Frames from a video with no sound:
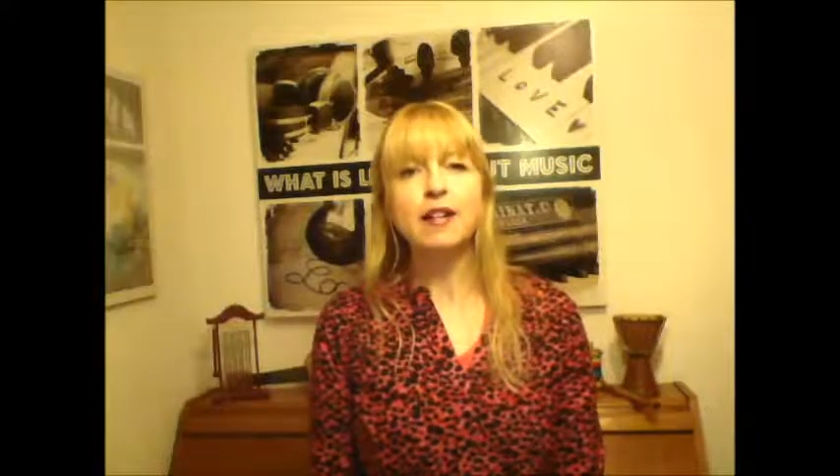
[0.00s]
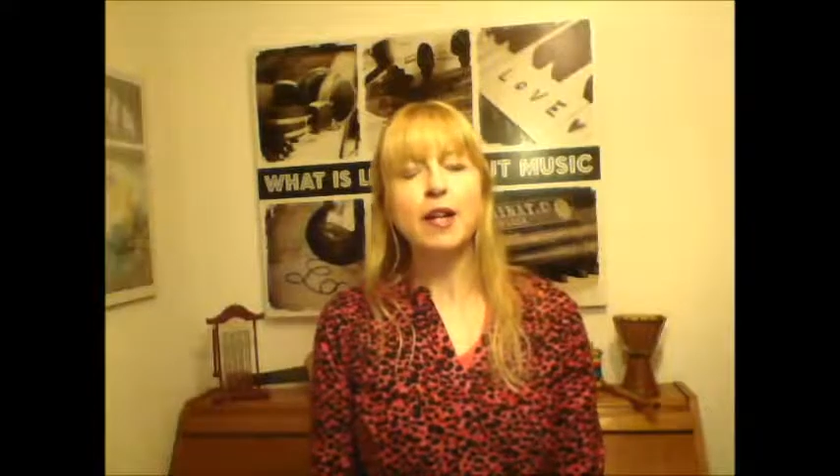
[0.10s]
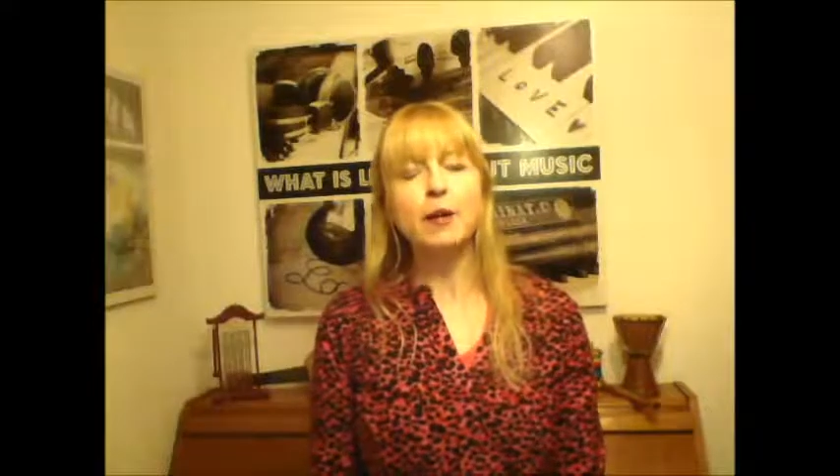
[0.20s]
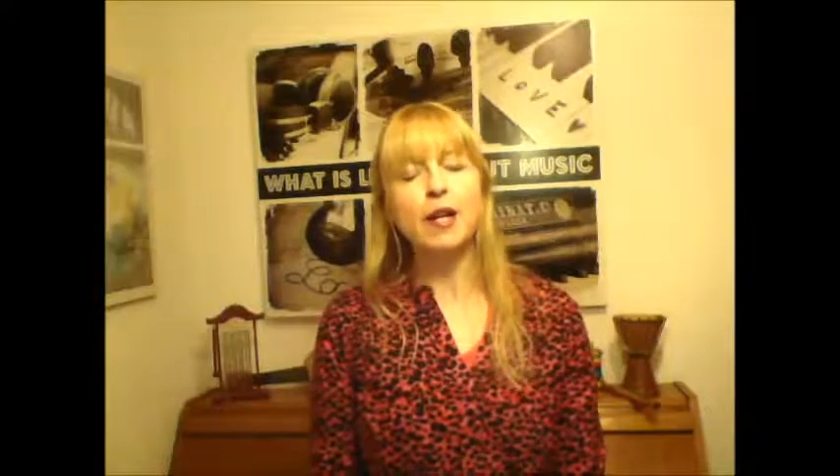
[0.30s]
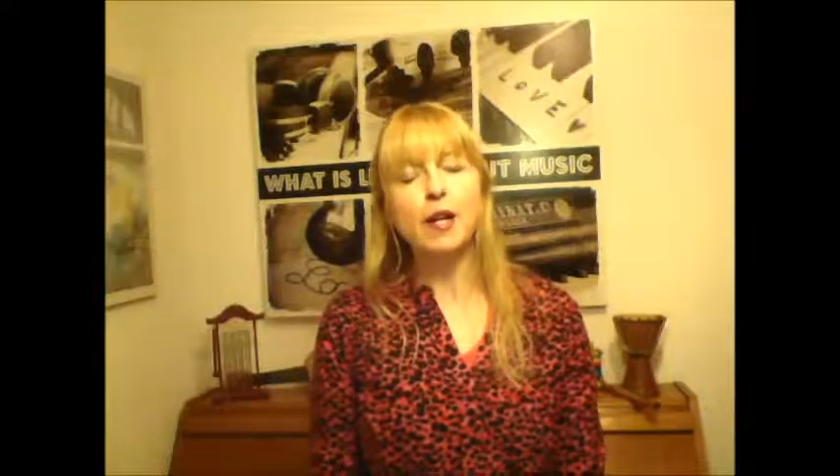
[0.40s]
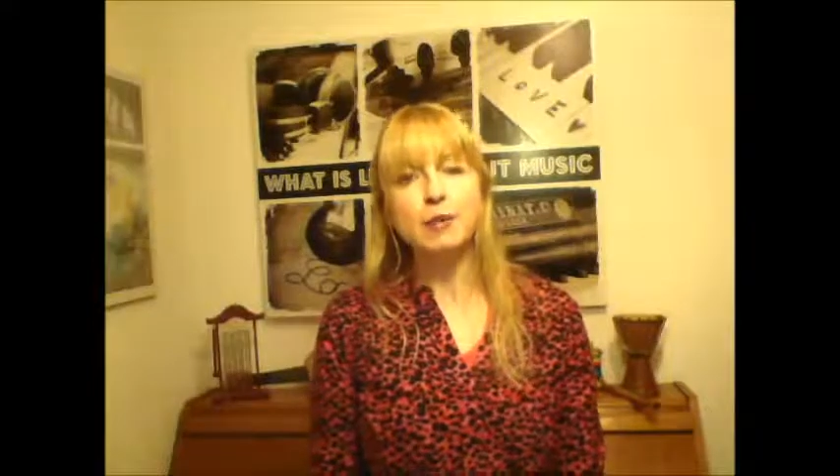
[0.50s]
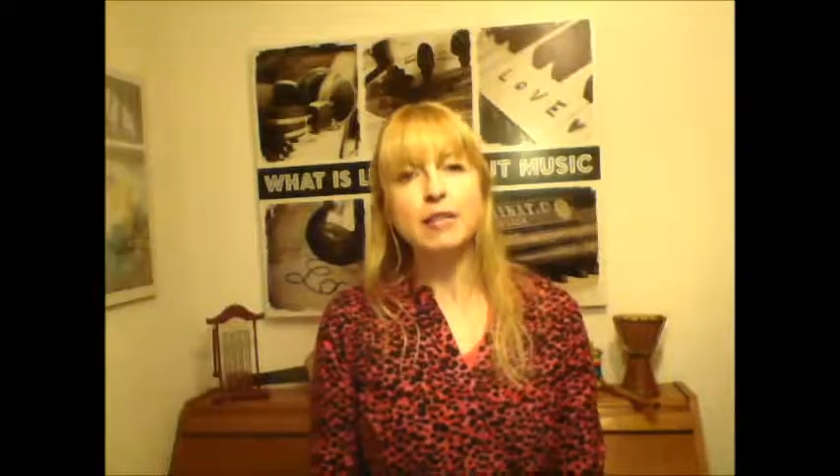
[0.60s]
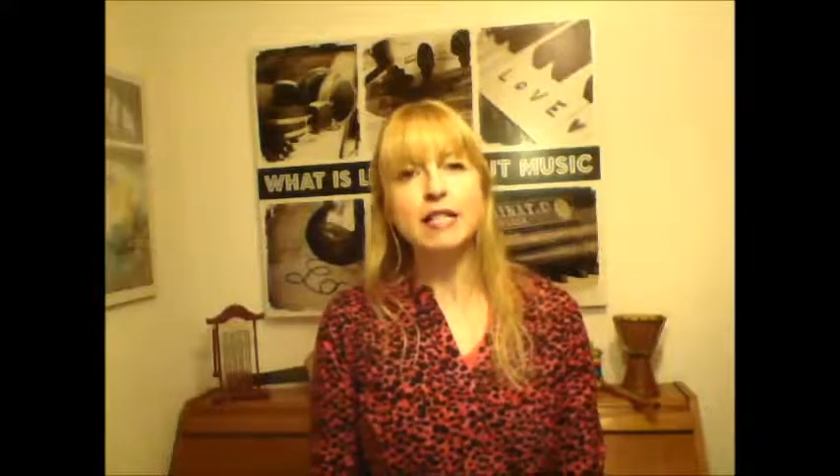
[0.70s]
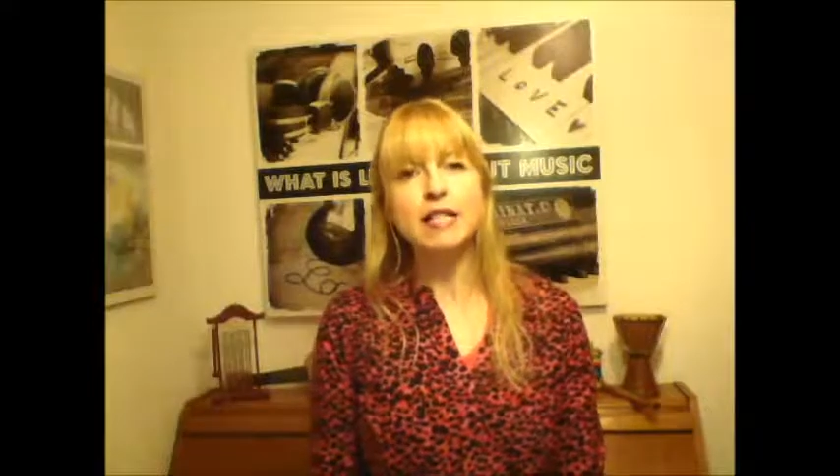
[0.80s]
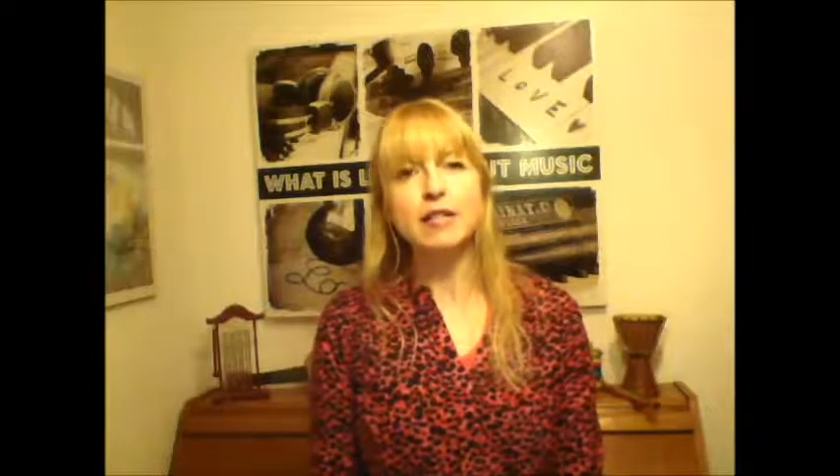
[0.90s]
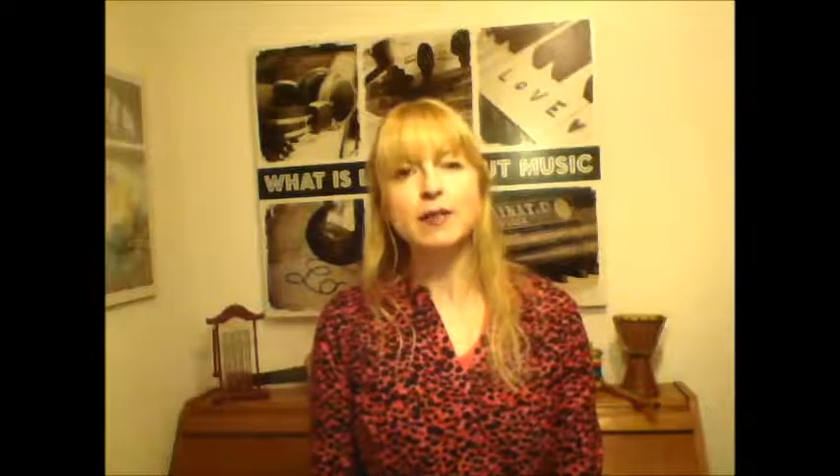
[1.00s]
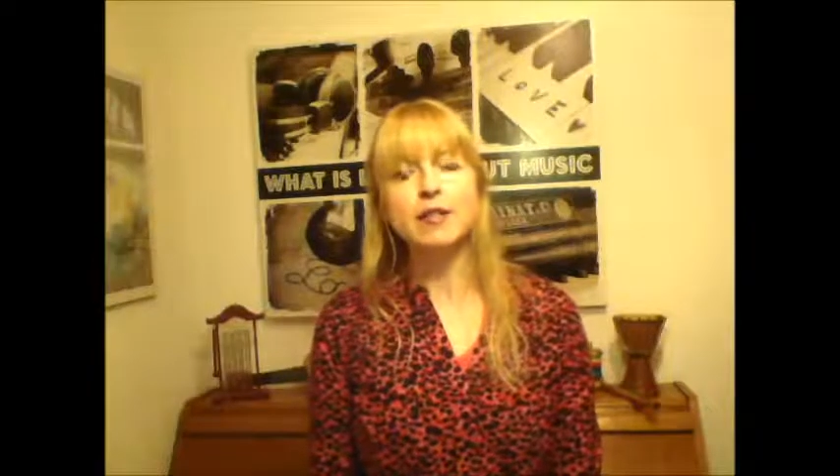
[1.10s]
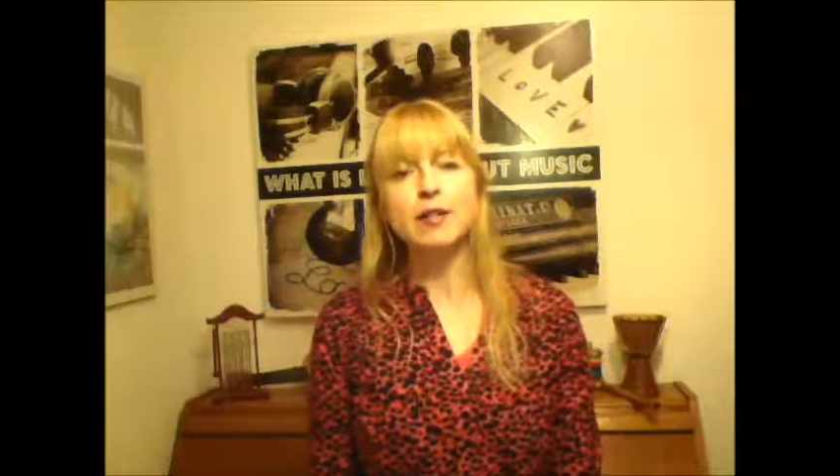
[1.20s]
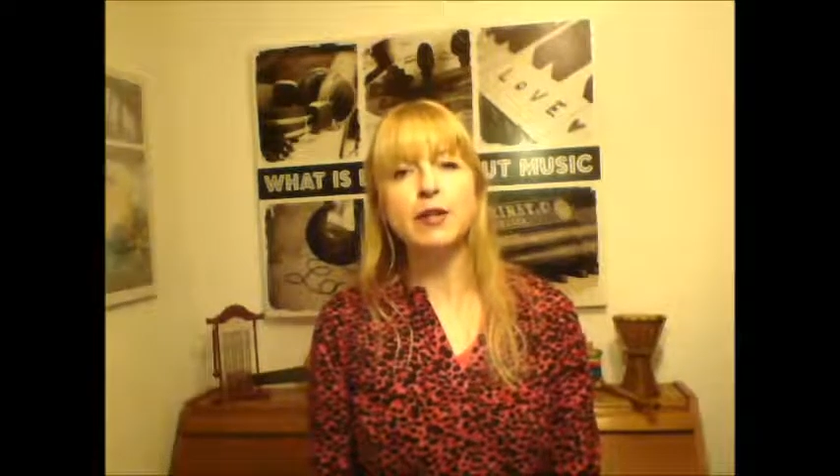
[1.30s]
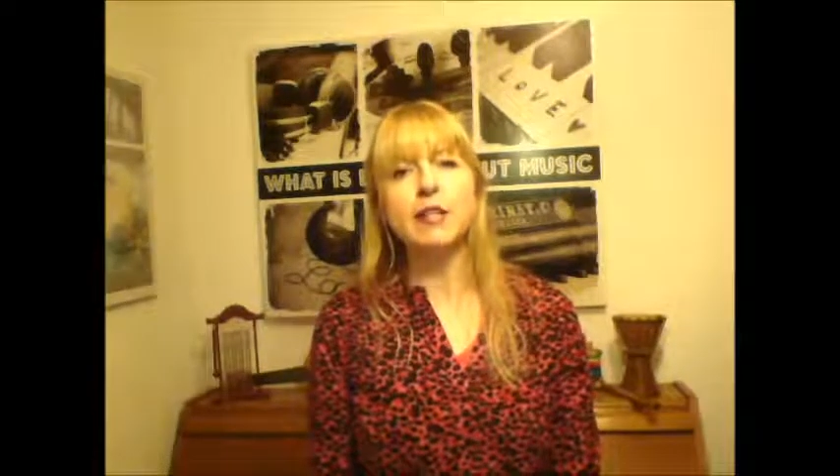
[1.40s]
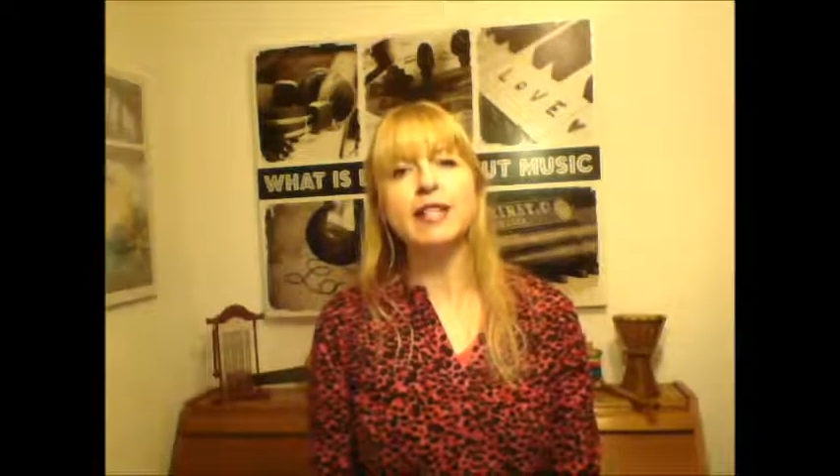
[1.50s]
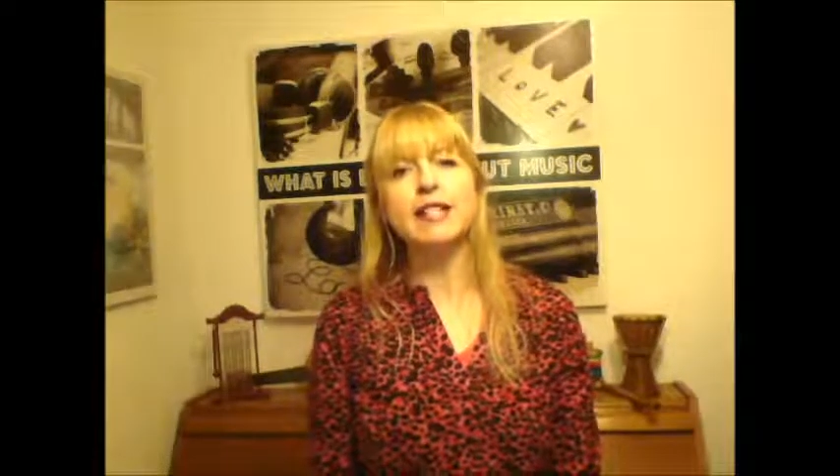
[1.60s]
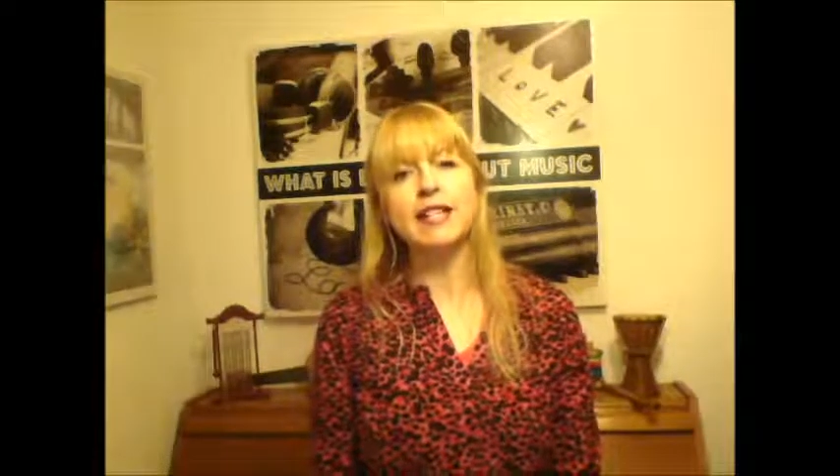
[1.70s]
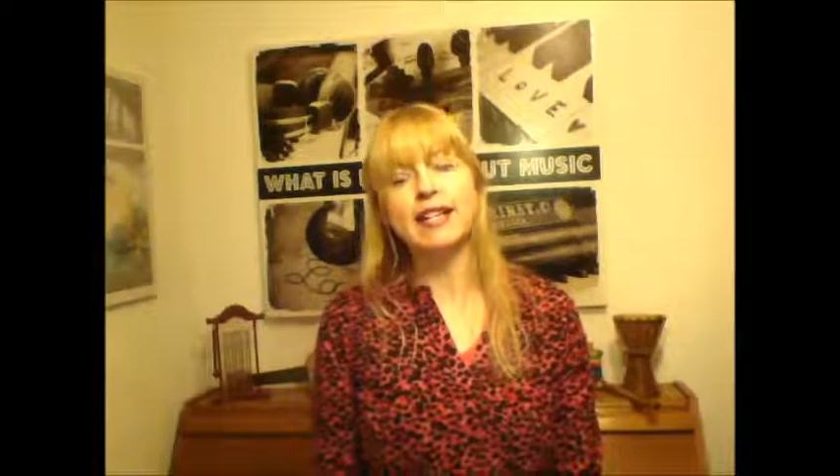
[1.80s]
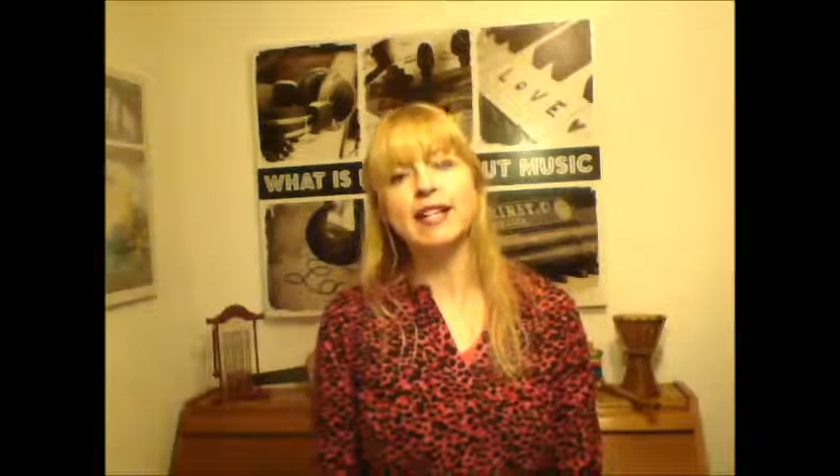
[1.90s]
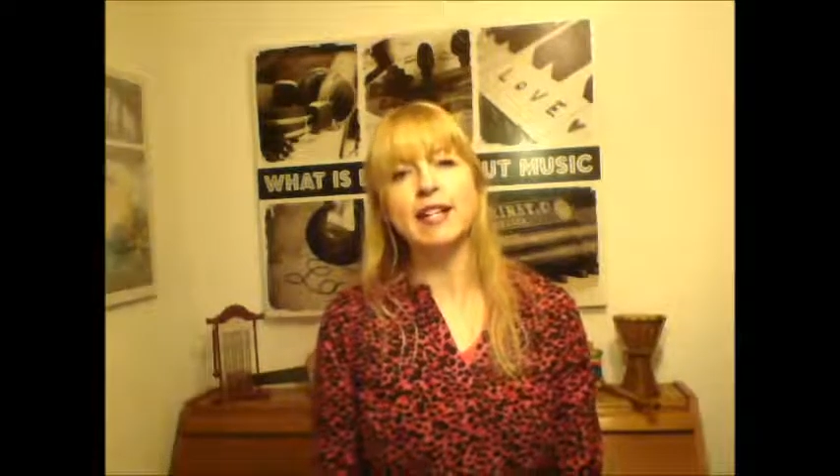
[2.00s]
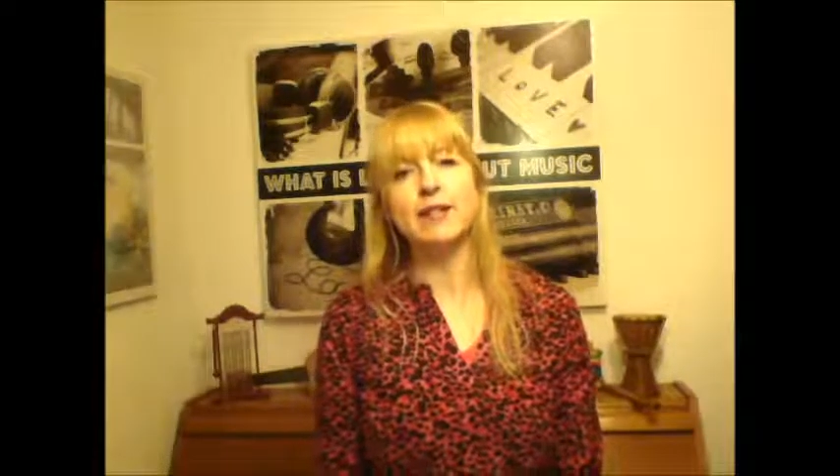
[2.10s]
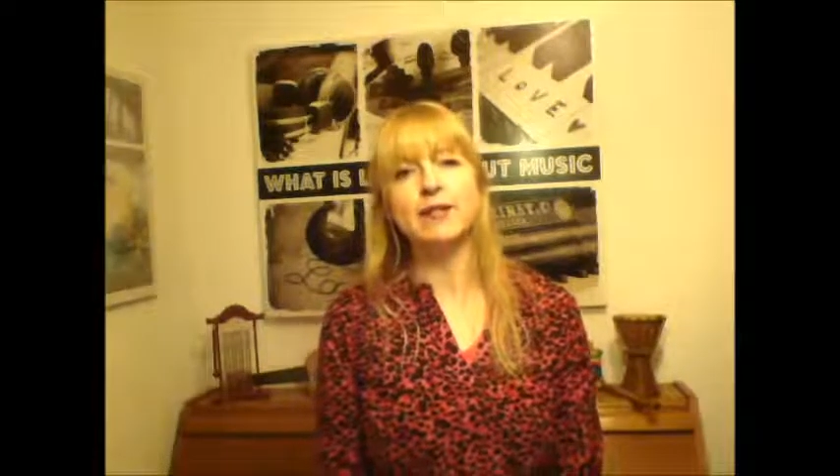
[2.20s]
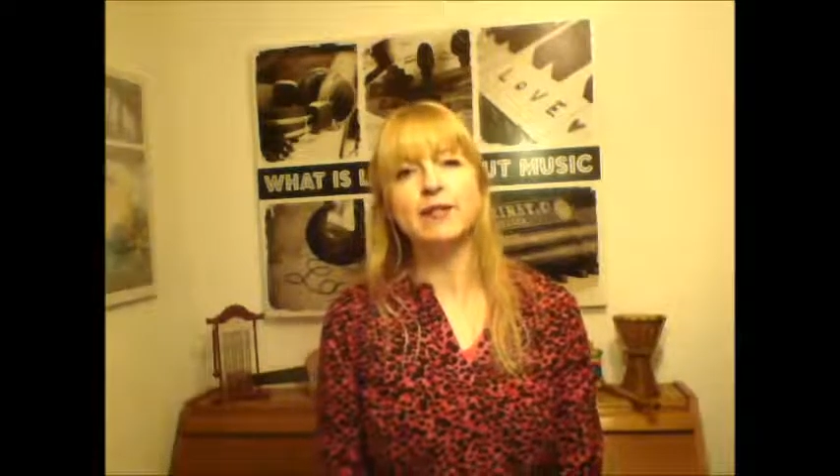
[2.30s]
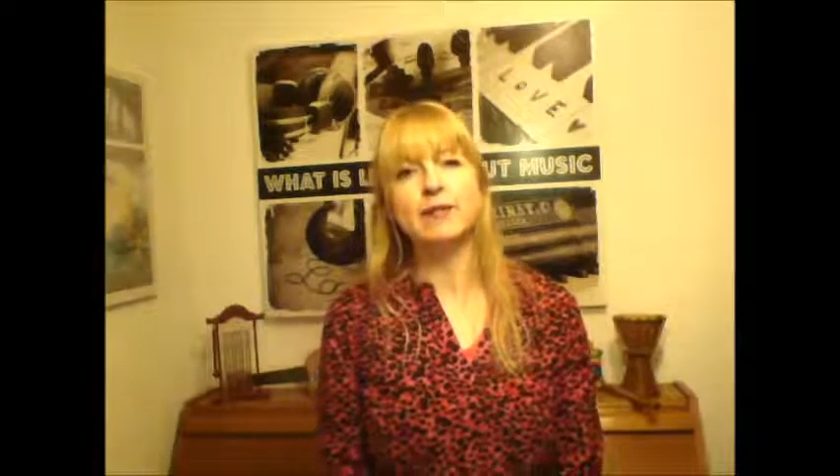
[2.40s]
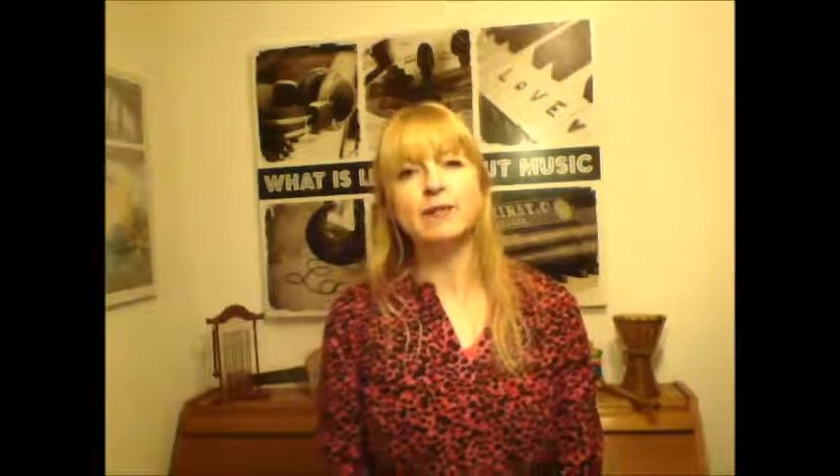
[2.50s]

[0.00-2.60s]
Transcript: and we hope to see you soon at Sing It Out.